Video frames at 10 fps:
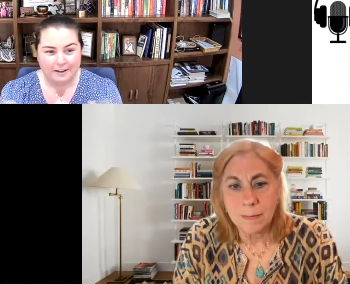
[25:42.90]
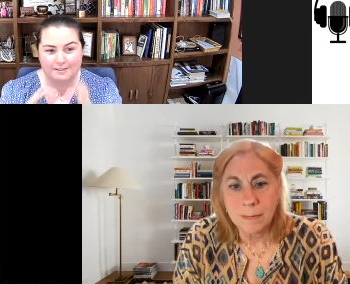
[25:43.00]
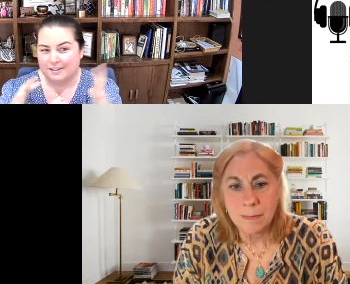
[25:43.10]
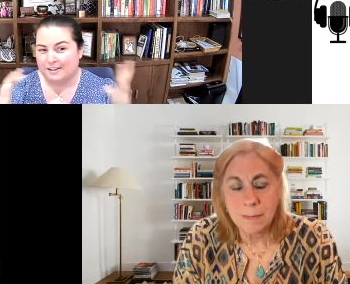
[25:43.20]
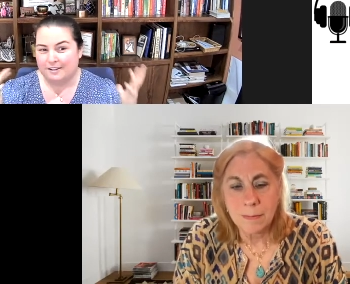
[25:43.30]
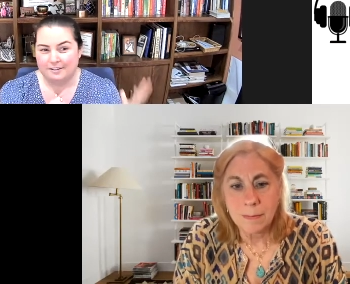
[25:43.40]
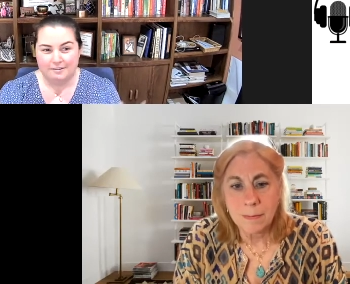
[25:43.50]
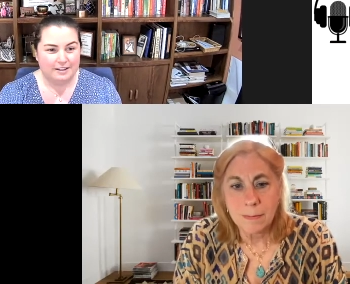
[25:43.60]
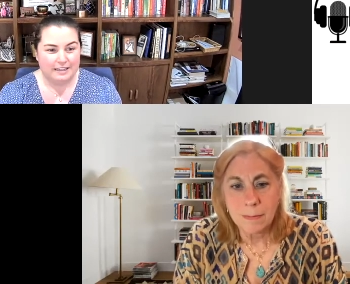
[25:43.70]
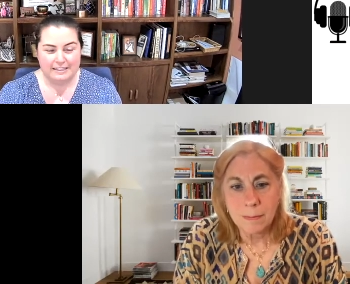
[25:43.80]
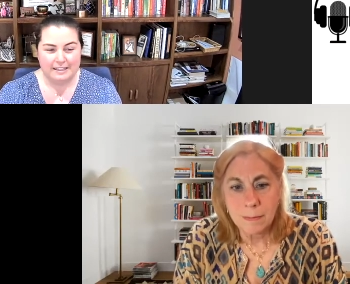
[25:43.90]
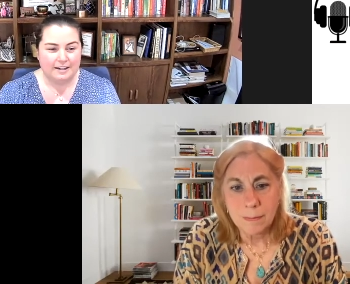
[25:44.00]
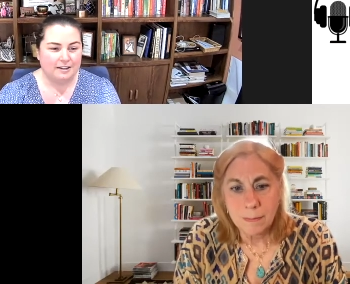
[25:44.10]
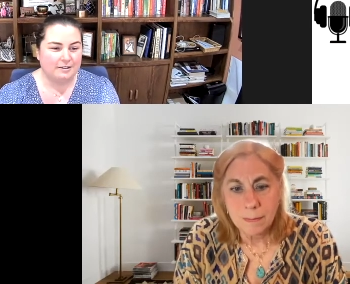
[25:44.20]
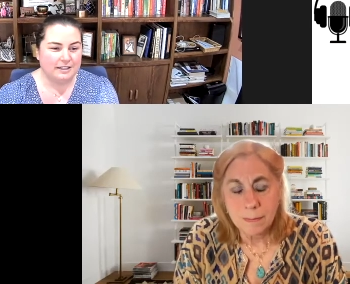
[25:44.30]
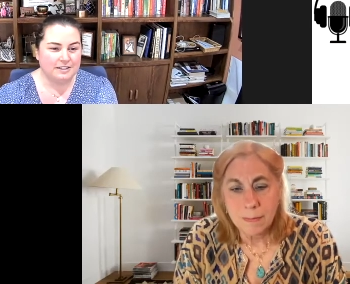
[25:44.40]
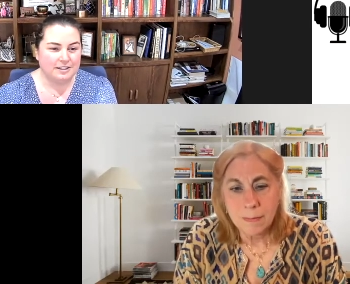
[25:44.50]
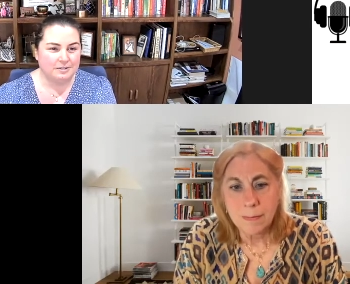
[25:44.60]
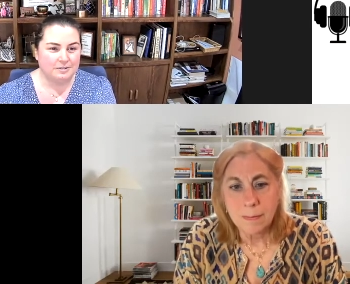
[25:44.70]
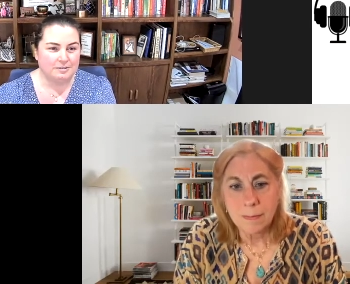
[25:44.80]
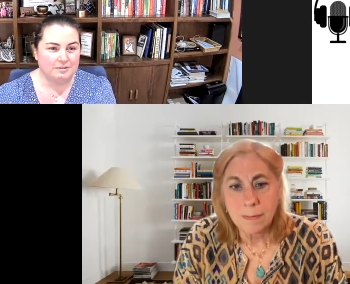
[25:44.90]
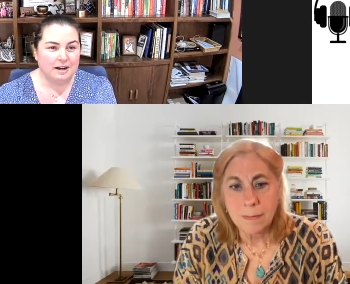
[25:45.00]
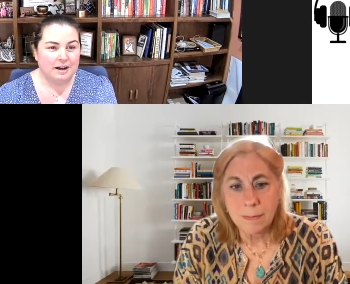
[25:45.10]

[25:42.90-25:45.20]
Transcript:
Speaker 1: and all of the things that go into